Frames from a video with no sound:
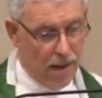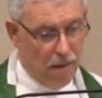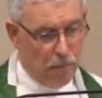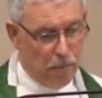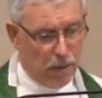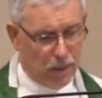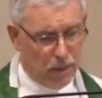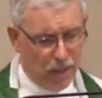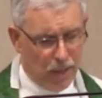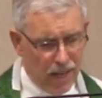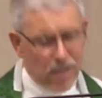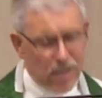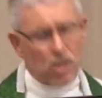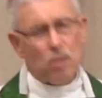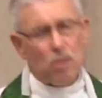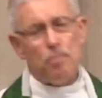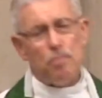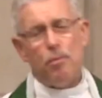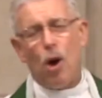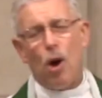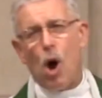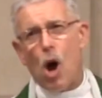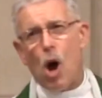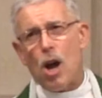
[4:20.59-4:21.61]
But these are
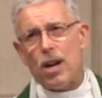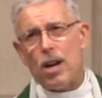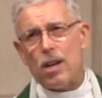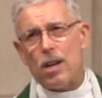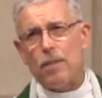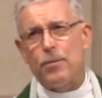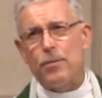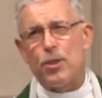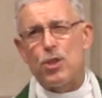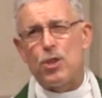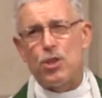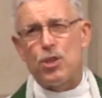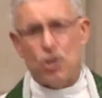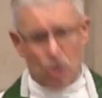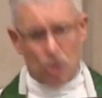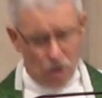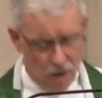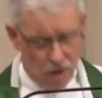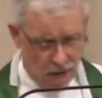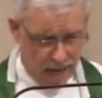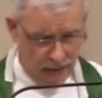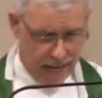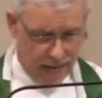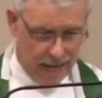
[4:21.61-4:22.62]
part of the
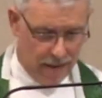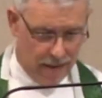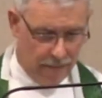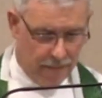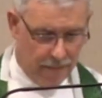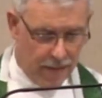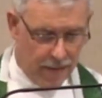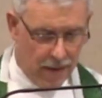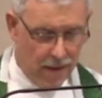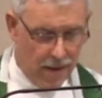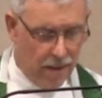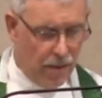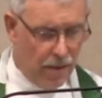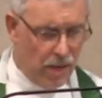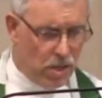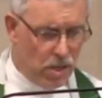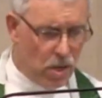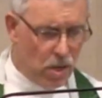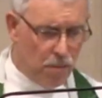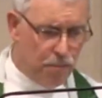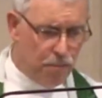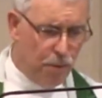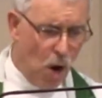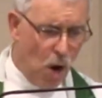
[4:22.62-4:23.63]
journey. These
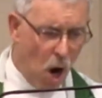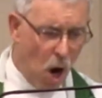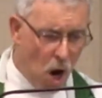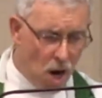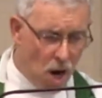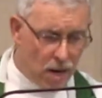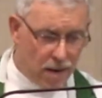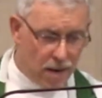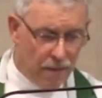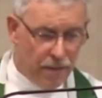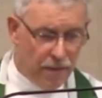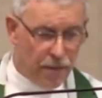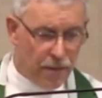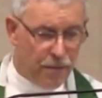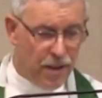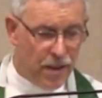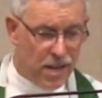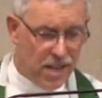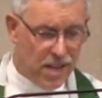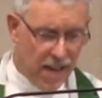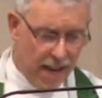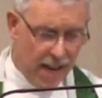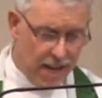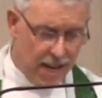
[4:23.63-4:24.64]
are part of the
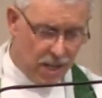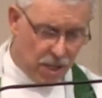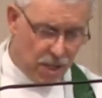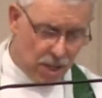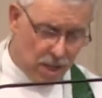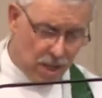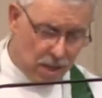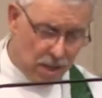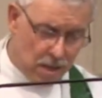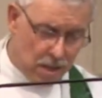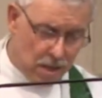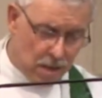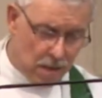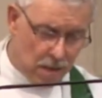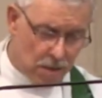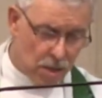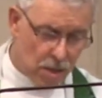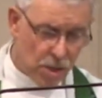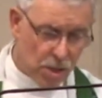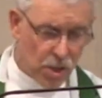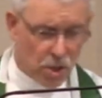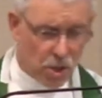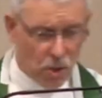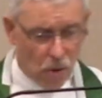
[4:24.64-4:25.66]
vacation,
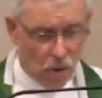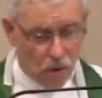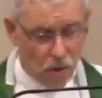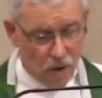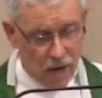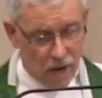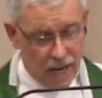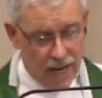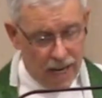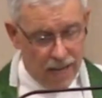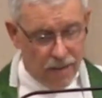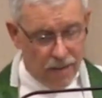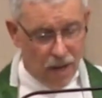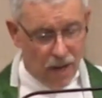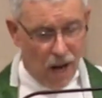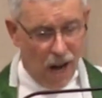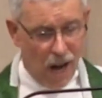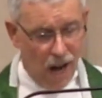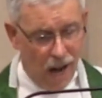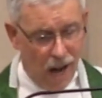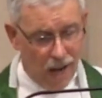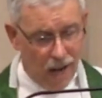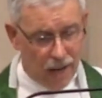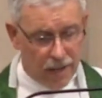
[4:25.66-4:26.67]
the story, the
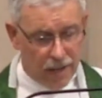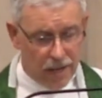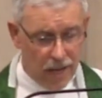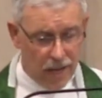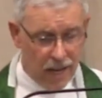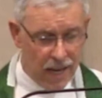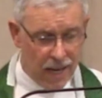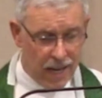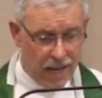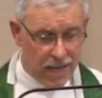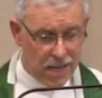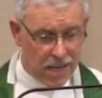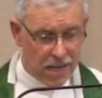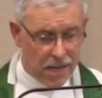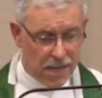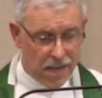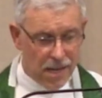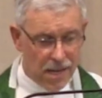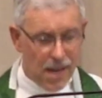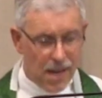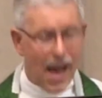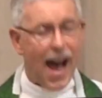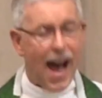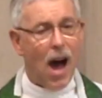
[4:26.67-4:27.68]
holiday,
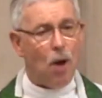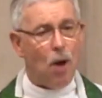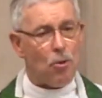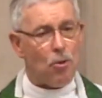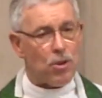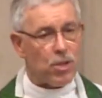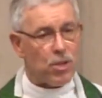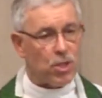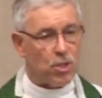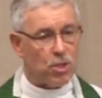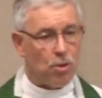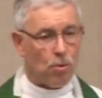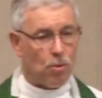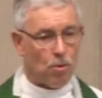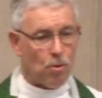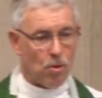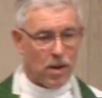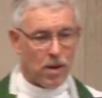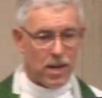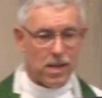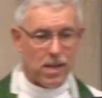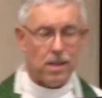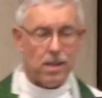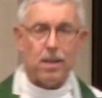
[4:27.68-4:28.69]
our
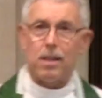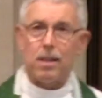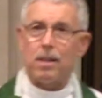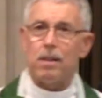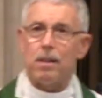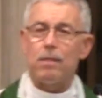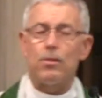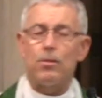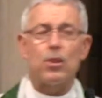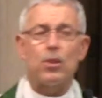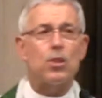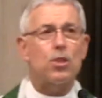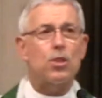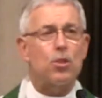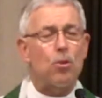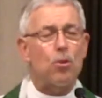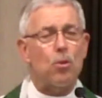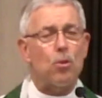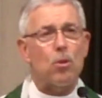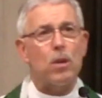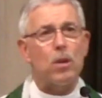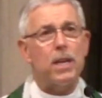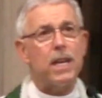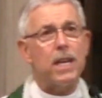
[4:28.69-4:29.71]
story, the
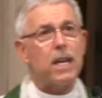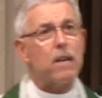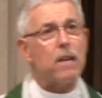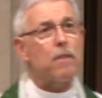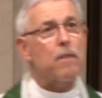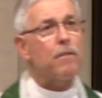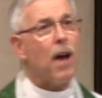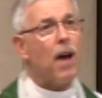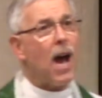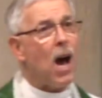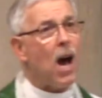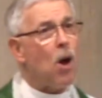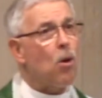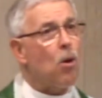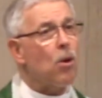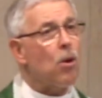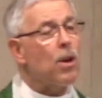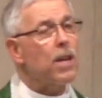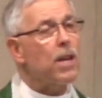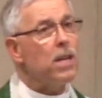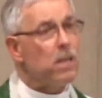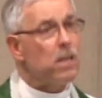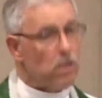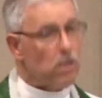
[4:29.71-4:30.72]
story of
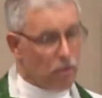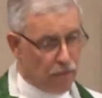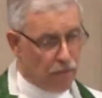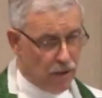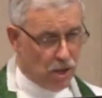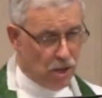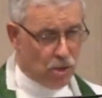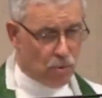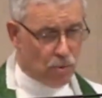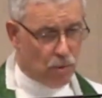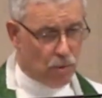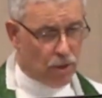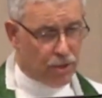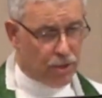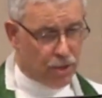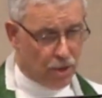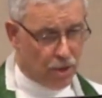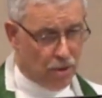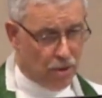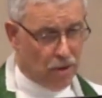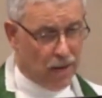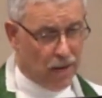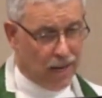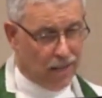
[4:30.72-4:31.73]
our individual
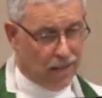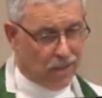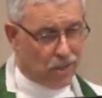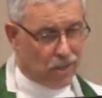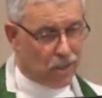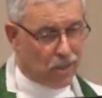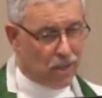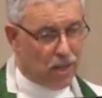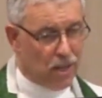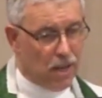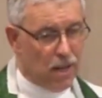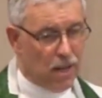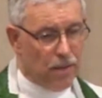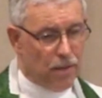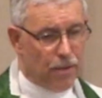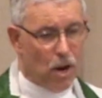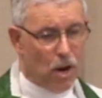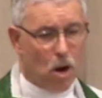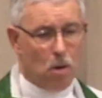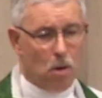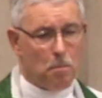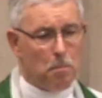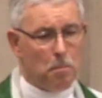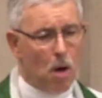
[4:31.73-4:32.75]
journeys.
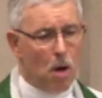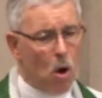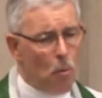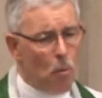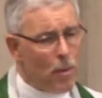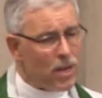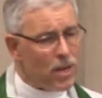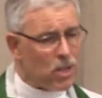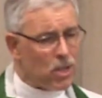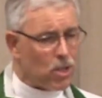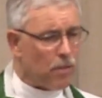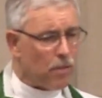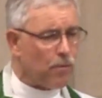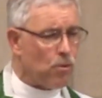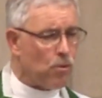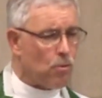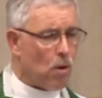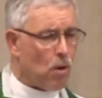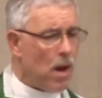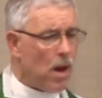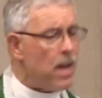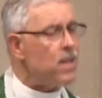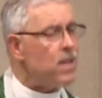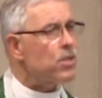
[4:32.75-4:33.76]
There are moments of
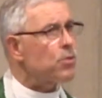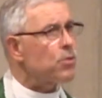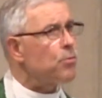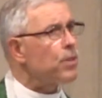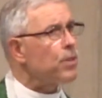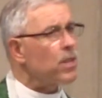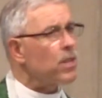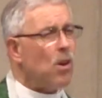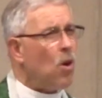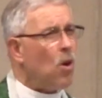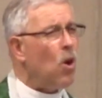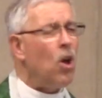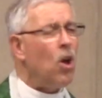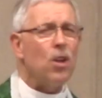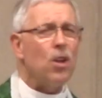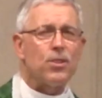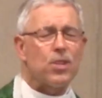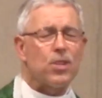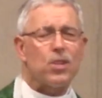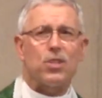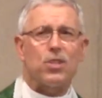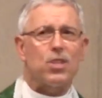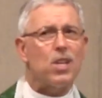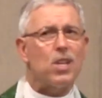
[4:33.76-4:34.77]
grace when all
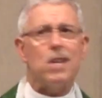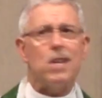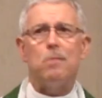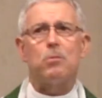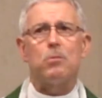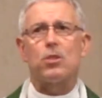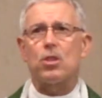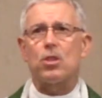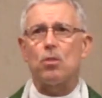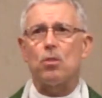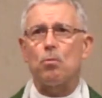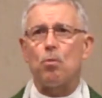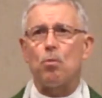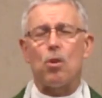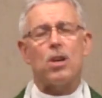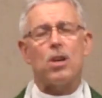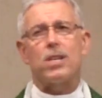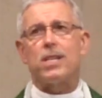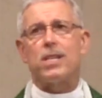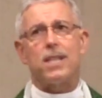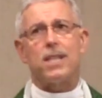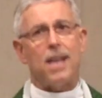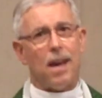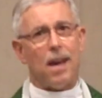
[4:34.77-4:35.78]
just seems to
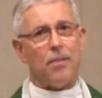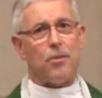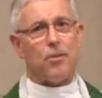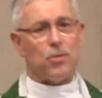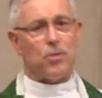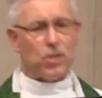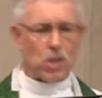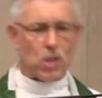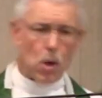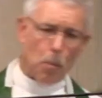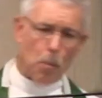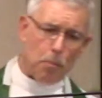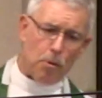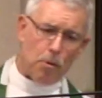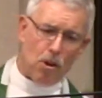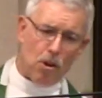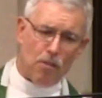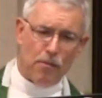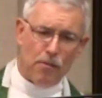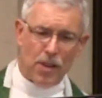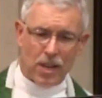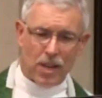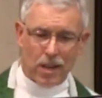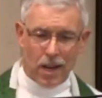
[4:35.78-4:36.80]
work together so
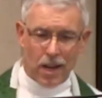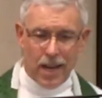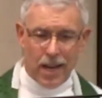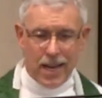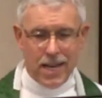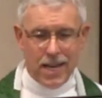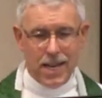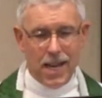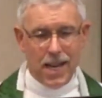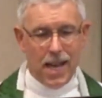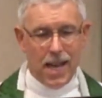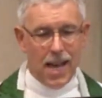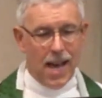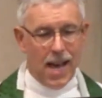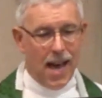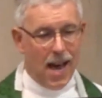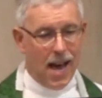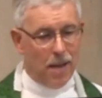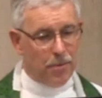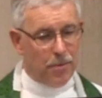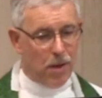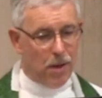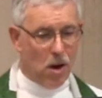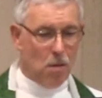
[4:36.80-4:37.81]
perfectly,
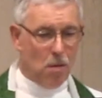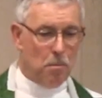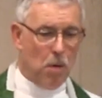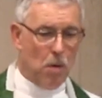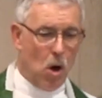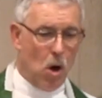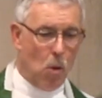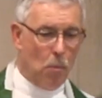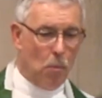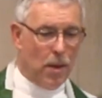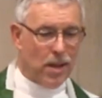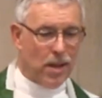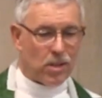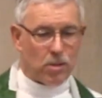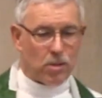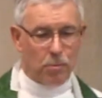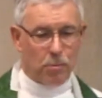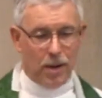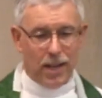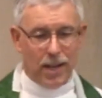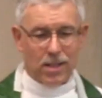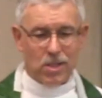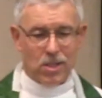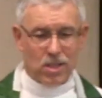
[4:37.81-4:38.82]
and there are moments
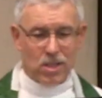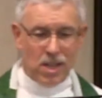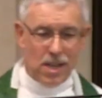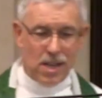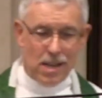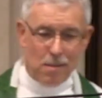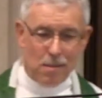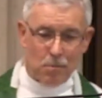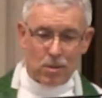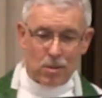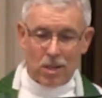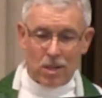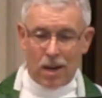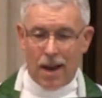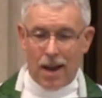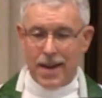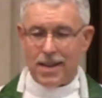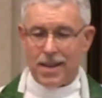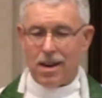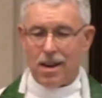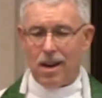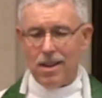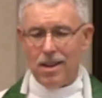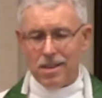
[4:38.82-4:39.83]
when it seems
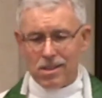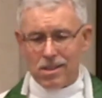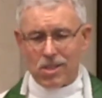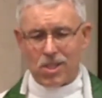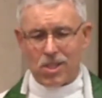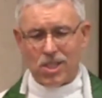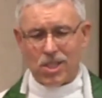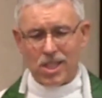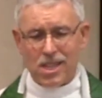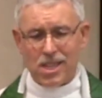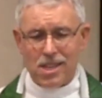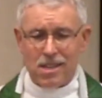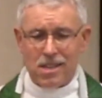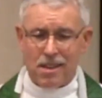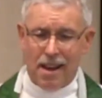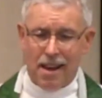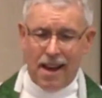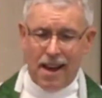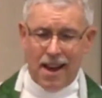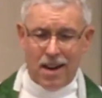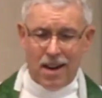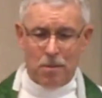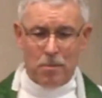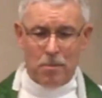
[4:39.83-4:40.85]
like unseen
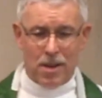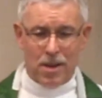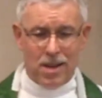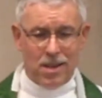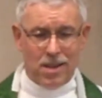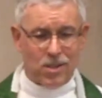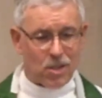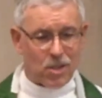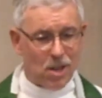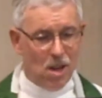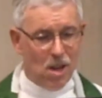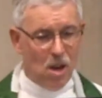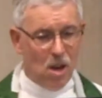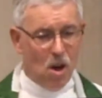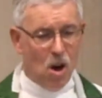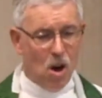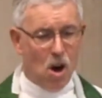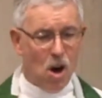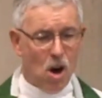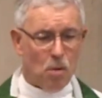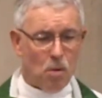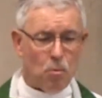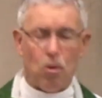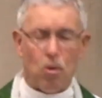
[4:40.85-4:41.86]
enemies
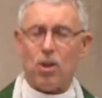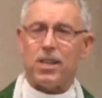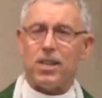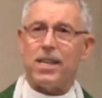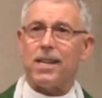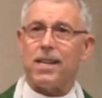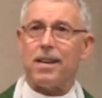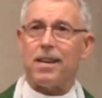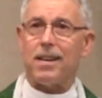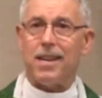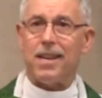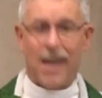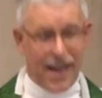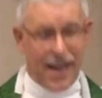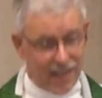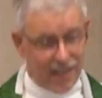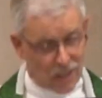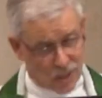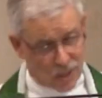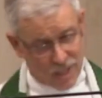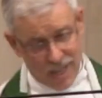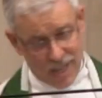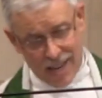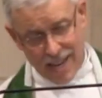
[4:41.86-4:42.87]
are working
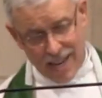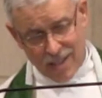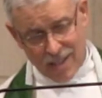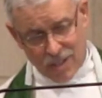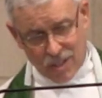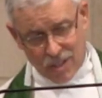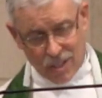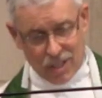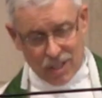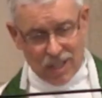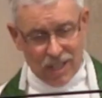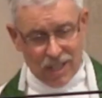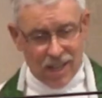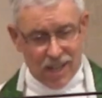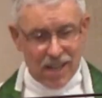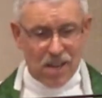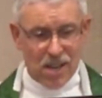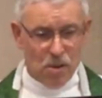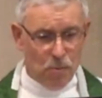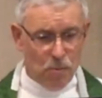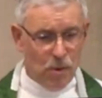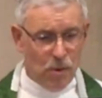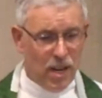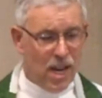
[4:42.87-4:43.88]
against us.
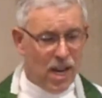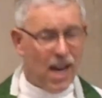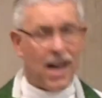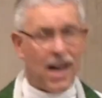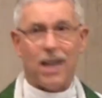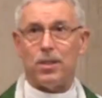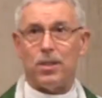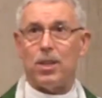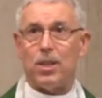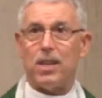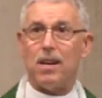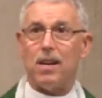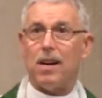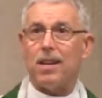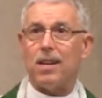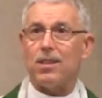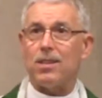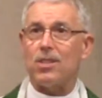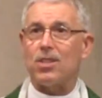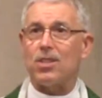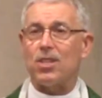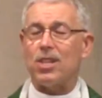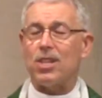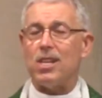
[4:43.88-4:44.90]
We had the
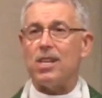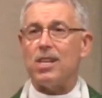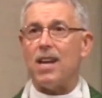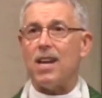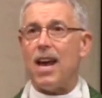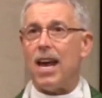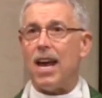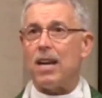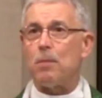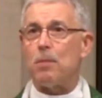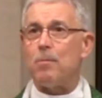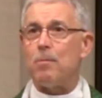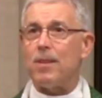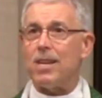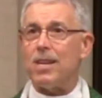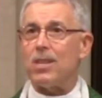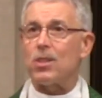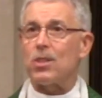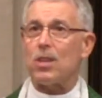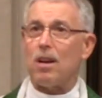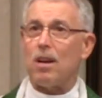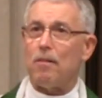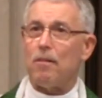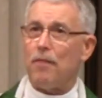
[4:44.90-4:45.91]
unseen
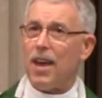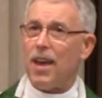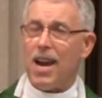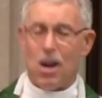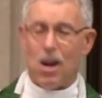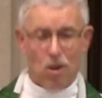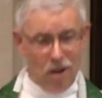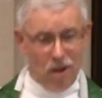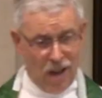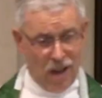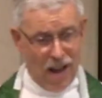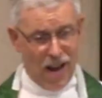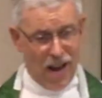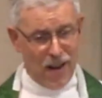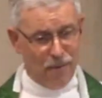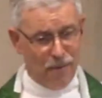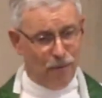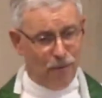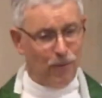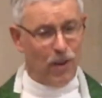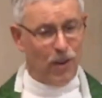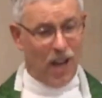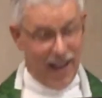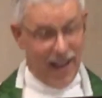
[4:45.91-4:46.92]
enemies of airline
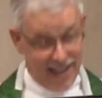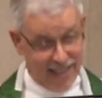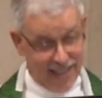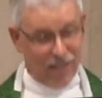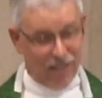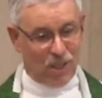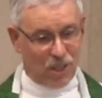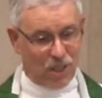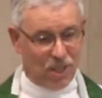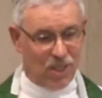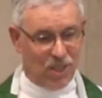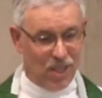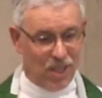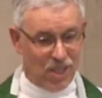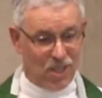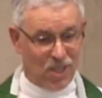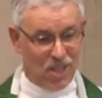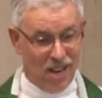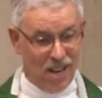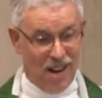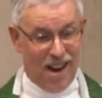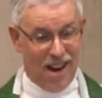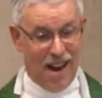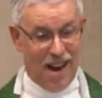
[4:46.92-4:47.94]
flights this
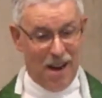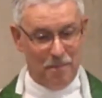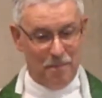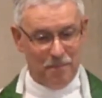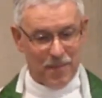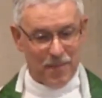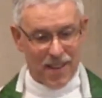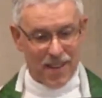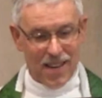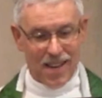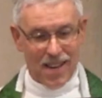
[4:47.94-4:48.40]
time.